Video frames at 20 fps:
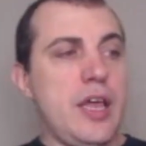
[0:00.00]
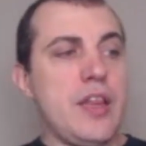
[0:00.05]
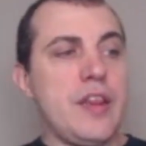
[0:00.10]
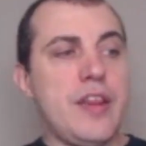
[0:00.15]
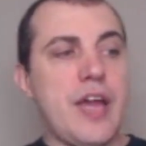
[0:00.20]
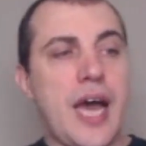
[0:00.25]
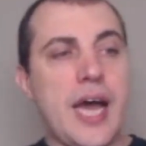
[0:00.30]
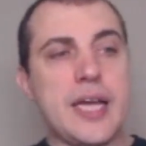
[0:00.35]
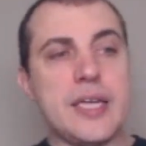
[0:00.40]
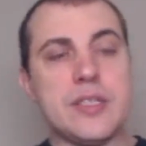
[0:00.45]

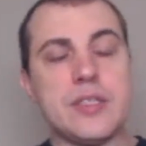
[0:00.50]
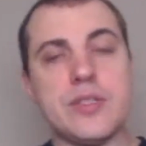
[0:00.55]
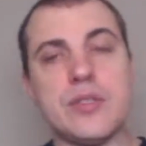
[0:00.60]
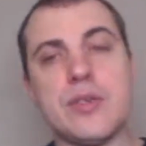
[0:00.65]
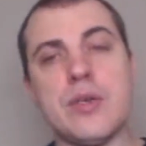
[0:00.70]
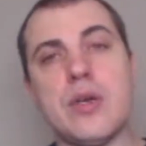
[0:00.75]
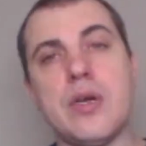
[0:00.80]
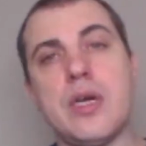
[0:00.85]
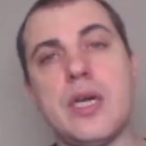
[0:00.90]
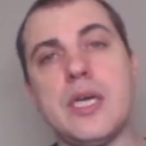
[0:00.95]
that
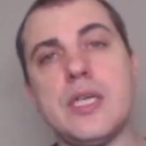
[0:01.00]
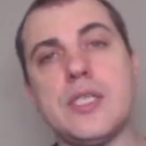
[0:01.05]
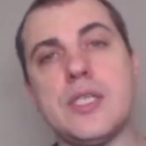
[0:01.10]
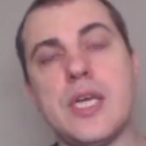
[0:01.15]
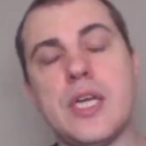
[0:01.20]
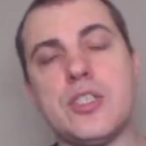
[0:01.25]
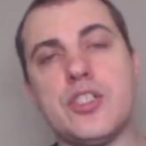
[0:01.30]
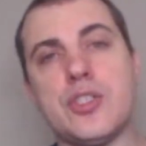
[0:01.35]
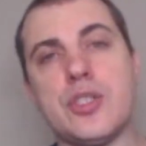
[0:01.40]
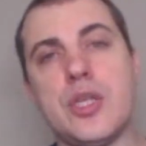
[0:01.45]

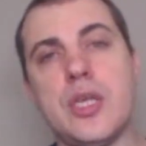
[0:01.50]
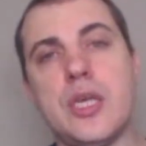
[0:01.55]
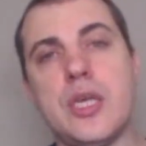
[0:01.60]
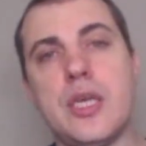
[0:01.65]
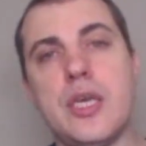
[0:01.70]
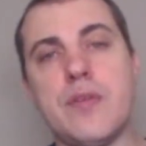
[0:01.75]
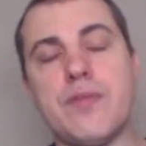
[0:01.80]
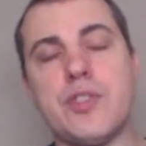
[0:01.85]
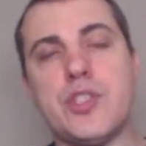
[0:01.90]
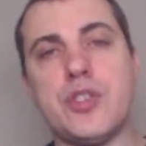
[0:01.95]
essentially
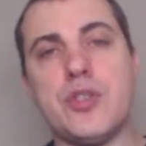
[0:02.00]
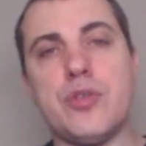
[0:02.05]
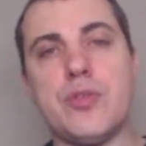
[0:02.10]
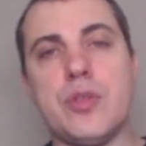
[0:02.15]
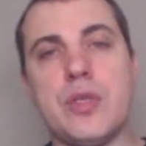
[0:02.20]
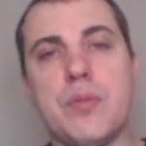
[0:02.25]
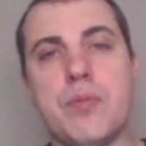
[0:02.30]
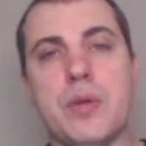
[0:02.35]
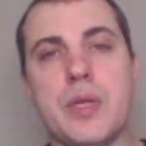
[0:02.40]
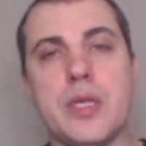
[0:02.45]
gives you
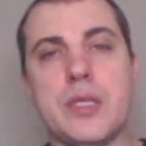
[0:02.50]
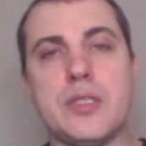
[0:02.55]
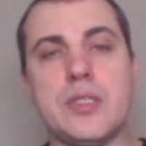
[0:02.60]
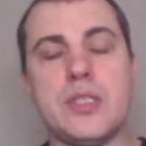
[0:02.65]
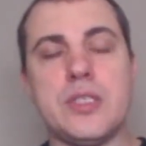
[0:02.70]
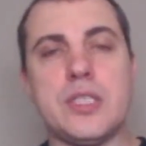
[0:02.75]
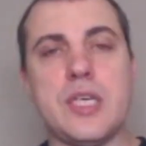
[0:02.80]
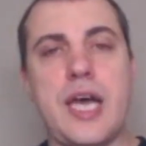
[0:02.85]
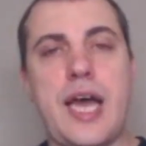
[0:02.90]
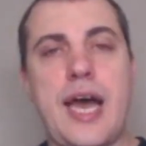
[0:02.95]
the
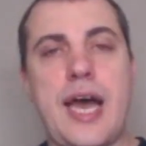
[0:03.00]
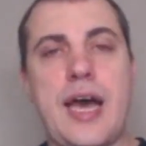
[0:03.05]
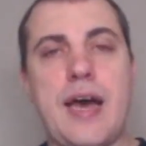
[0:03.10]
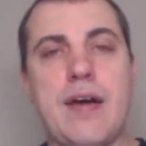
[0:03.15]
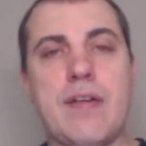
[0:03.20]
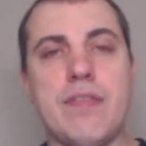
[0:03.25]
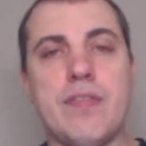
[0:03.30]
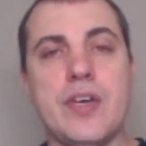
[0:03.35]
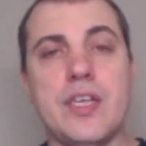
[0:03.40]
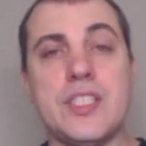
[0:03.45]
ability to
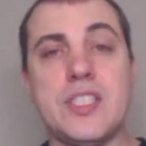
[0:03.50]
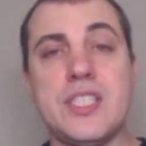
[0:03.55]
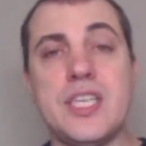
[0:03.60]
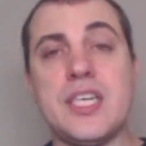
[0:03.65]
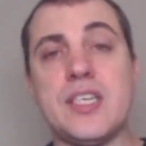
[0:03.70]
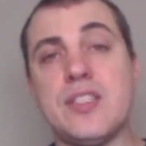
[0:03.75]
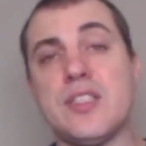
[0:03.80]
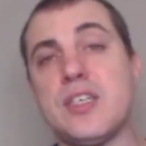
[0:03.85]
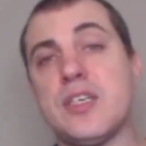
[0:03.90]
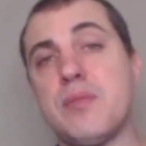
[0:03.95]
have a
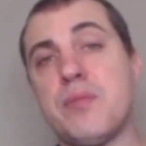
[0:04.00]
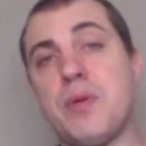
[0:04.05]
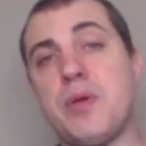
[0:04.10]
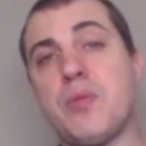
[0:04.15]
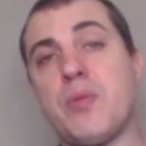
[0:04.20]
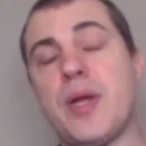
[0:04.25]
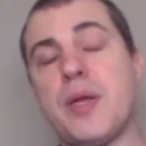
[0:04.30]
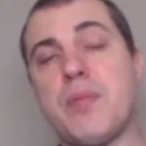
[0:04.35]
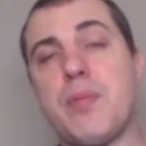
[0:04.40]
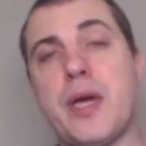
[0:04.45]
stick that can be
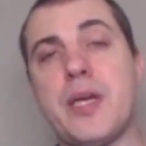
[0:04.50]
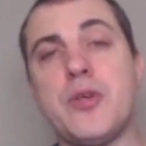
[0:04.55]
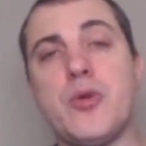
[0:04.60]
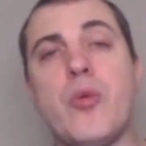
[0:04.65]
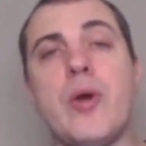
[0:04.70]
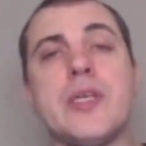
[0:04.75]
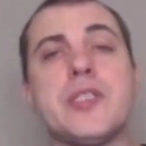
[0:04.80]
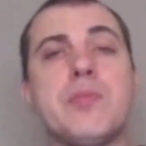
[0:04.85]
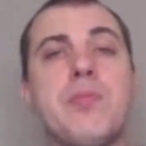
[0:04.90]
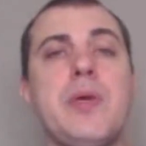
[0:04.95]
read by
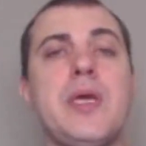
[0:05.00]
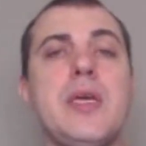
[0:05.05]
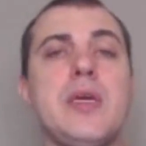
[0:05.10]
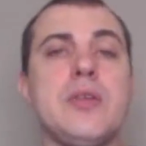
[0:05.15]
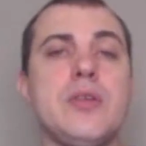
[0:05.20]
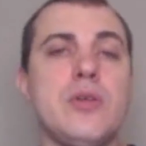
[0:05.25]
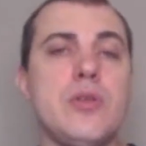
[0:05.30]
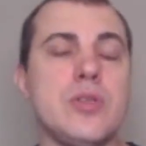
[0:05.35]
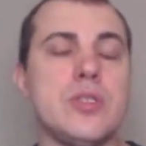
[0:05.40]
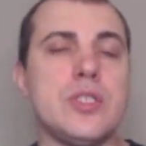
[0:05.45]
USB,
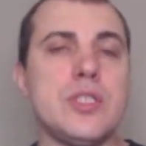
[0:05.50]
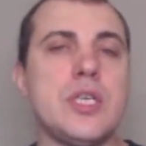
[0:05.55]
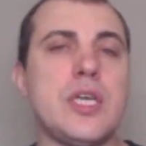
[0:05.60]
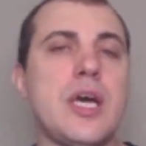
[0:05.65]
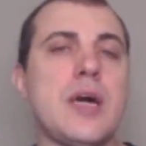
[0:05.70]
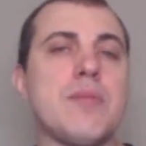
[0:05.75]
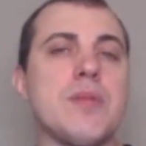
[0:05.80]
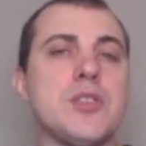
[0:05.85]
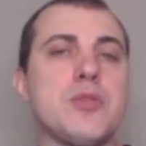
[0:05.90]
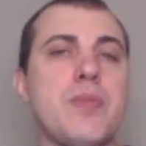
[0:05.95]
and you can see
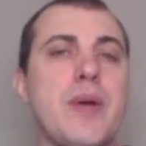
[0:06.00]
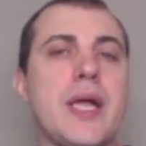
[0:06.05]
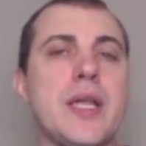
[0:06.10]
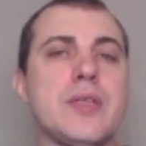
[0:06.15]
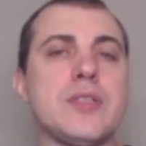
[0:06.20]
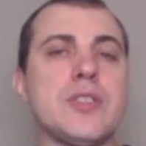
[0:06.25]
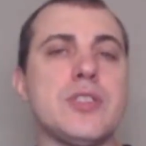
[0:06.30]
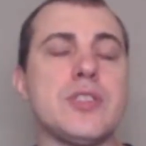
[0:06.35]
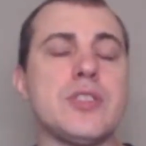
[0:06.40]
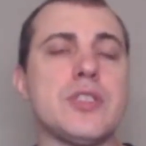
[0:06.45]
how much
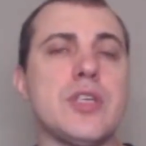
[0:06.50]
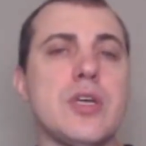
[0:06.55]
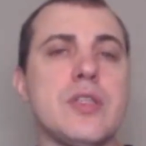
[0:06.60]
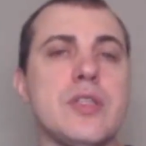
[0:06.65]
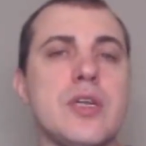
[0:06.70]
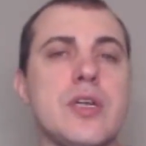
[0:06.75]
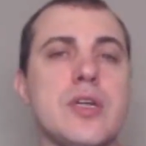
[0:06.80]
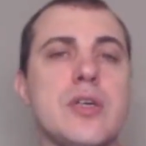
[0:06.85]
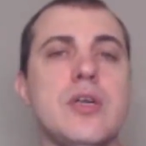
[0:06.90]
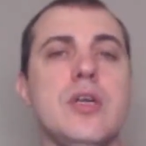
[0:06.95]
balance is on
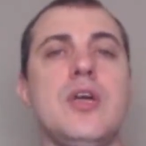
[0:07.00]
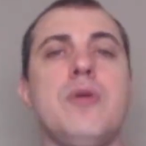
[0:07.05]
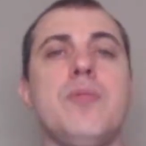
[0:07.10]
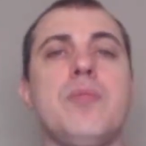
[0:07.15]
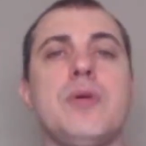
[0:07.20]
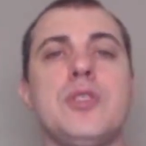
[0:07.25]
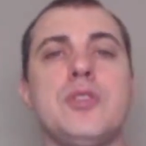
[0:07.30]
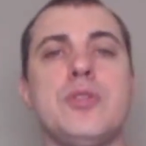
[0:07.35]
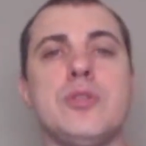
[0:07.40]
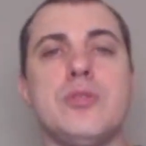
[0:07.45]
there,
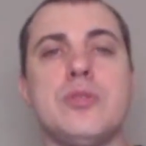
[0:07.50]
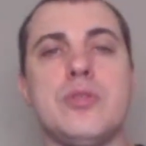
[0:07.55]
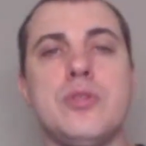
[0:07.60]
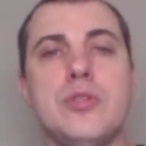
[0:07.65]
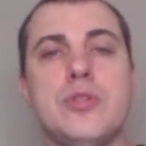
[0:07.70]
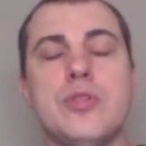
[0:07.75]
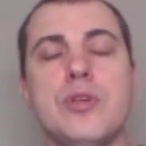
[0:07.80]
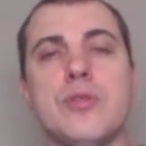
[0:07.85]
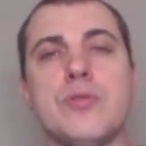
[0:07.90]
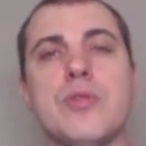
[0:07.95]
but
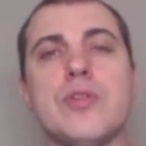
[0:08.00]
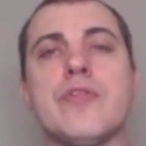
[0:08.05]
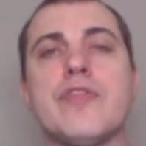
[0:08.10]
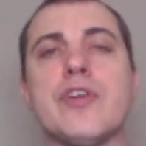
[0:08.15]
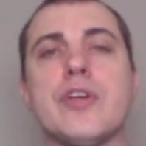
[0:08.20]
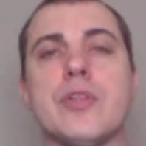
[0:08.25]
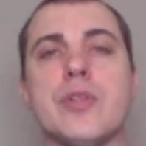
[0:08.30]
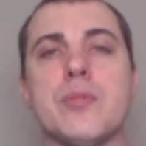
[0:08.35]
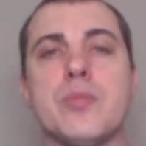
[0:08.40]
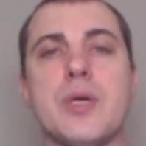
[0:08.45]
you don't
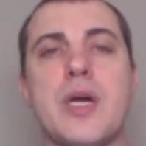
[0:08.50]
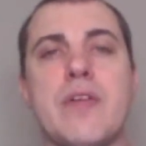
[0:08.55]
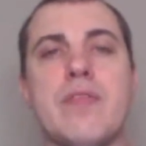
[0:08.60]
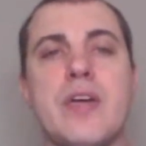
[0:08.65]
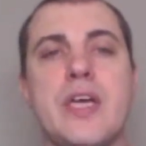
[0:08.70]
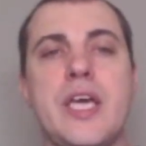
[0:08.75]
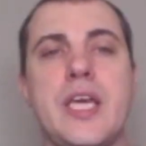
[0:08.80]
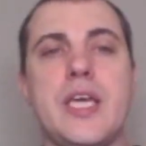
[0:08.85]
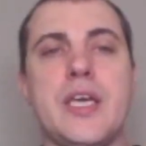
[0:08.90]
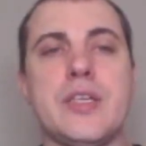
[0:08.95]
reveal the
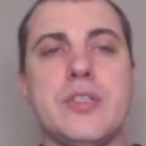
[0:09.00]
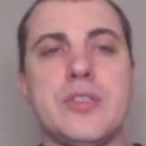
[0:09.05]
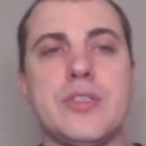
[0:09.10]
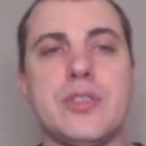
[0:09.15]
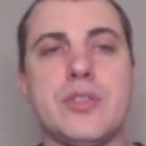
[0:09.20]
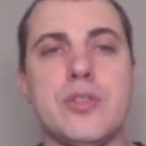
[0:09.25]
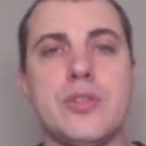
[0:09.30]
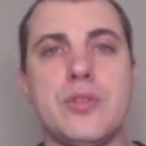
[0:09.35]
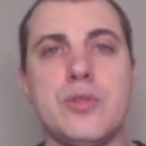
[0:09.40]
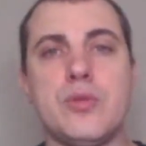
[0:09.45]
private key
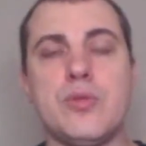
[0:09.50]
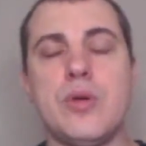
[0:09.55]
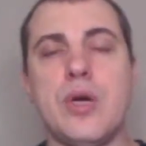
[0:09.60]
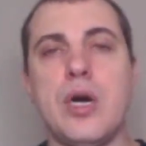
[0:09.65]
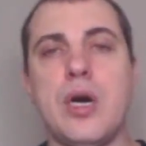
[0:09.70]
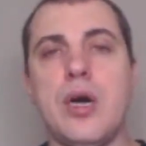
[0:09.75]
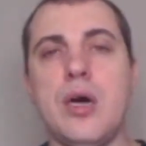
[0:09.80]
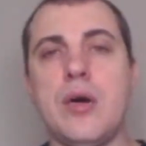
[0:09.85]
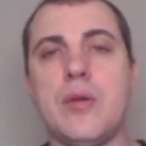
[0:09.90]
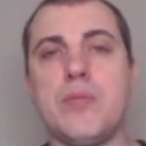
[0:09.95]
until you
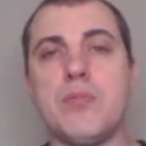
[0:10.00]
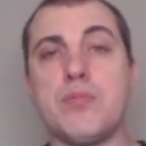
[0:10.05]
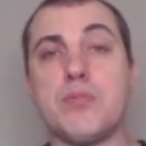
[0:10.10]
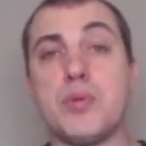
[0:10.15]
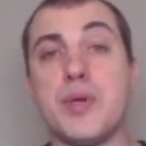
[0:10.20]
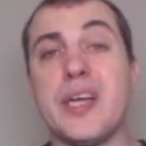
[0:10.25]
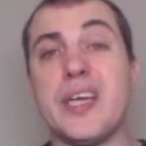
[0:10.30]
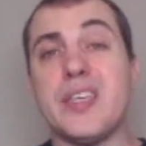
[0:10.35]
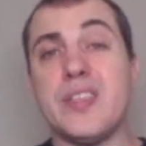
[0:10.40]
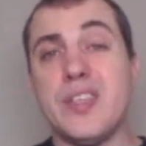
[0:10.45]

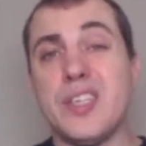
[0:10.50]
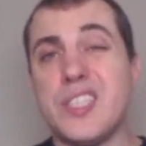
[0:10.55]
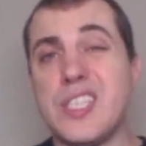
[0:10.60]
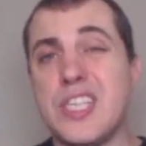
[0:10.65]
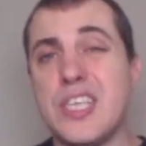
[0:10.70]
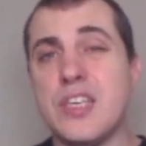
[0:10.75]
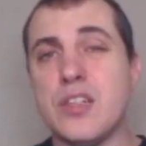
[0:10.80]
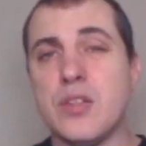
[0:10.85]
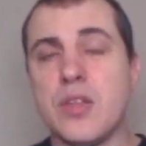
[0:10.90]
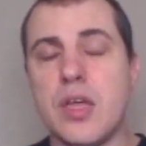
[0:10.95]
break the
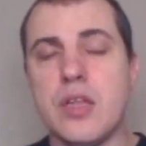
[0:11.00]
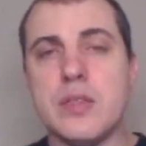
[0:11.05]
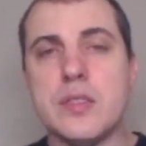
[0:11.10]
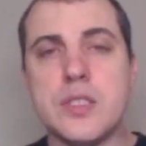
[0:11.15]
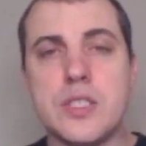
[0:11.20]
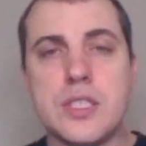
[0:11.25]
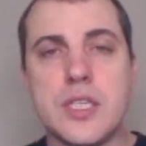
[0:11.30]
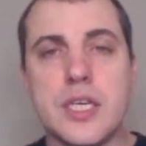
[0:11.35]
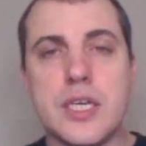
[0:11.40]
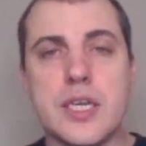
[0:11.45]
seal on
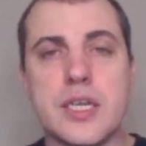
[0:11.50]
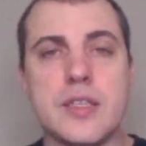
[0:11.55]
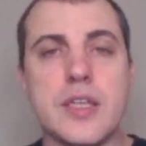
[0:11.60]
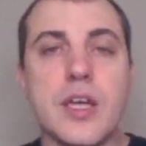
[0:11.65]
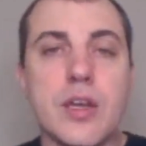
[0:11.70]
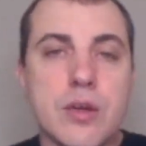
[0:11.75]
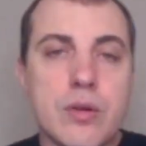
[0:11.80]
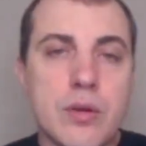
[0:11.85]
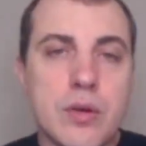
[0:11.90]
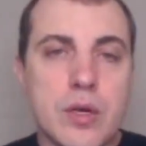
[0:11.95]
the stick, and
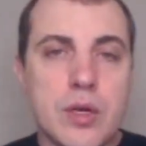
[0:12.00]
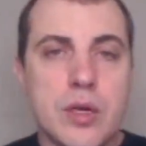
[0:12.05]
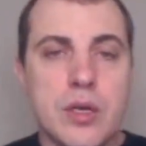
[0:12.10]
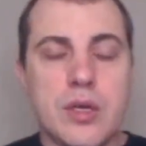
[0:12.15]
then